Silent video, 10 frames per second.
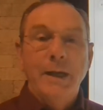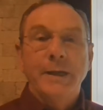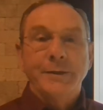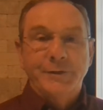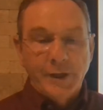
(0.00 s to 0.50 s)

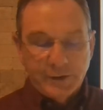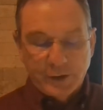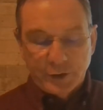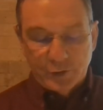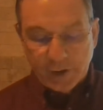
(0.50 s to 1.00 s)
such
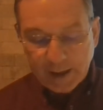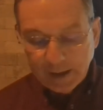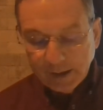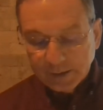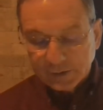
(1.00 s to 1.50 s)
as
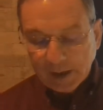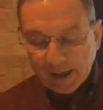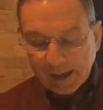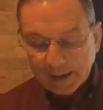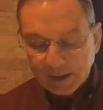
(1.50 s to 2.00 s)
draining a
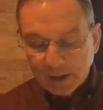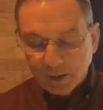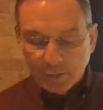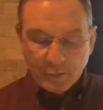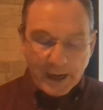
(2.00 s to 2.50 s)
stack,
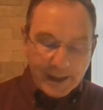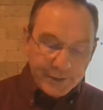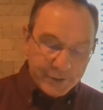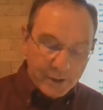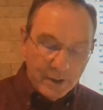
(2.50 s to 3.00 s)

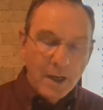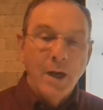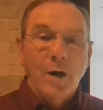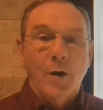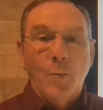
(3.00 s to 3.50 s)
riser,
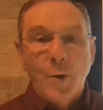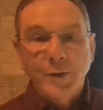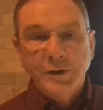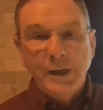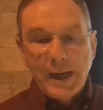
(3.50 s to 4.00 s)
or
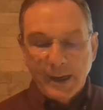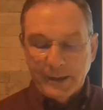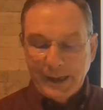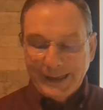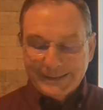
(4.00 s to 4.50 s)
washing
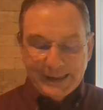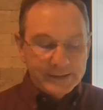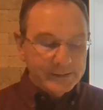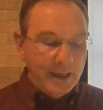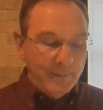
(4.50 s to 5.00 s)
out
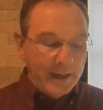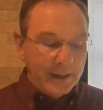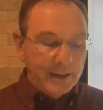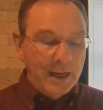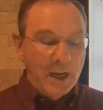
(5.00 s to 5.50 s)
excess
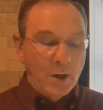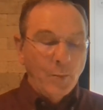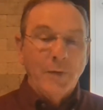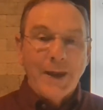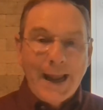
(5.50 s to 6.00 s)
cement
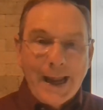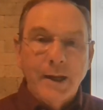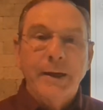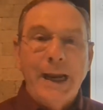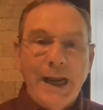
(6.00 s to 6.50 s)

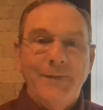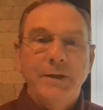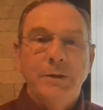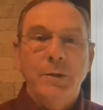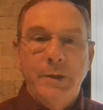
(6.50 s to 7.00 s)
without
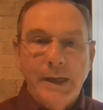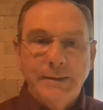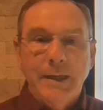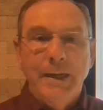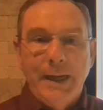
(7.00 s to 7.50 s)
having to
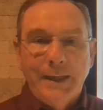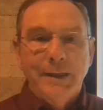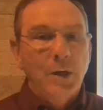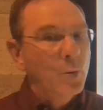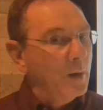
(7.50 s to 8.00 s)
disconnect
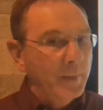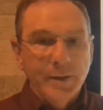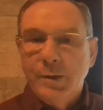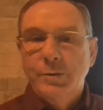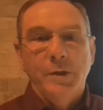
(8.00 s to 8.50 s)

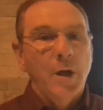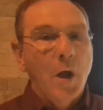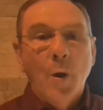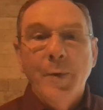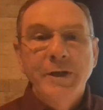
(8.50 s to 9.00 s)
equipment. You should
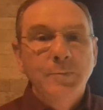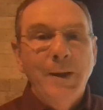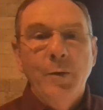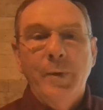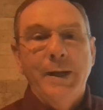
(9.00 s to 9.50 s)
always
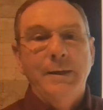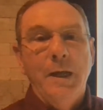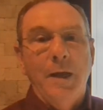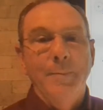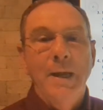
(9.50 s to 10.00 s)
be rigged
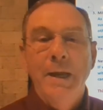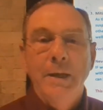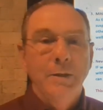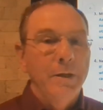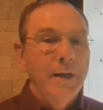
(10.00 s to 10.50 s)
up
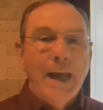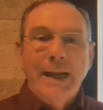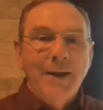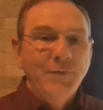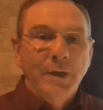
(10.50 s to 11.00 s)
to not
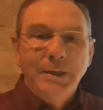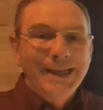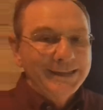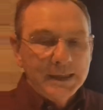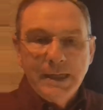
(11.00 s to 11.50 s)
have to
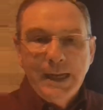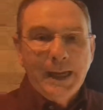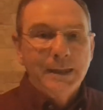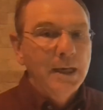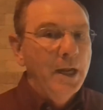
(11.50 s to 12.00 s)

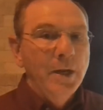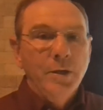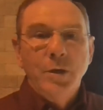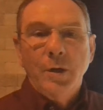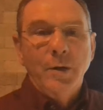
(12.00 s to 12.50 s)
disconnect
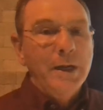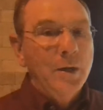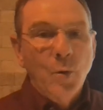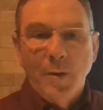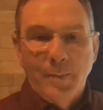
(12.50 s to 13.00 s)
your
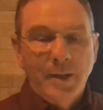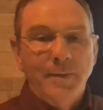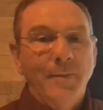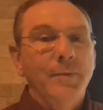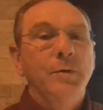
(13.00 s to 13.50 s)
equipment
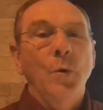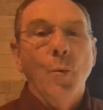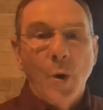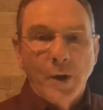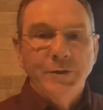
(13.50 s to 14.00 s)
to
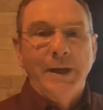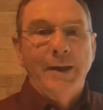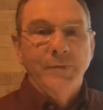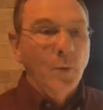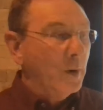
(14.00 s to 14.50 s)
wash
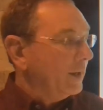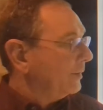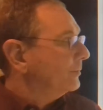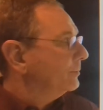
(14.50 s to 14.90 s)
out the well.